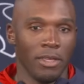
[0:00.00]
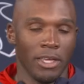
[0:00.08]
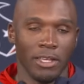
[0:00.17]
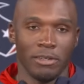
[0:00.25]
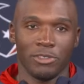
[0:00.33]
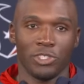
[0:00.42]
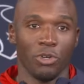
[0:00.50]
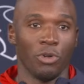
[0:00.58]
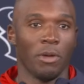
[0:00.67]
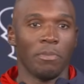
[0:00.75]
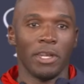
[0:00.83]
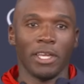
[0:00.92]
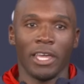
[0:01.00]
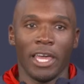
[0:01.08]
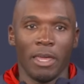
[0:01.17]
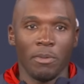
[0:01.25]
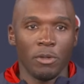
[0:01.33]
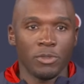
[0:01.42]
and showed up in the
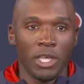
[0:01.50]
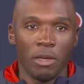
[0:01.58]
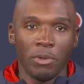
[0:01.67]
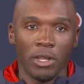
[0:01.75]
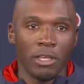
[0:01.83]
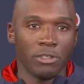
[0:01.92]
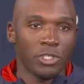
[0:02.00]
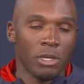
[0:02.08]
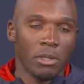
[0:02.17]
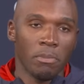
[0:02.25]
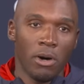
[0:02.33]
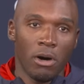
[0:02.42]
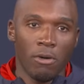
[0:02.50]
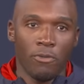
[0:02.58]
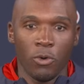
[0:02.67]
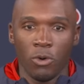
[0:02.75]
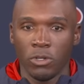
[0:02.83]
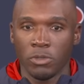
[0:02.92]
game. He was able to intercept the ball
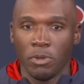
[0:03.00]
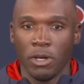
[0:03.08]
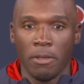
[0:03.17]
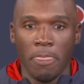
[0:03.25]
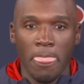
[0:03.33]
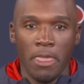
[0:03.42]
for us, but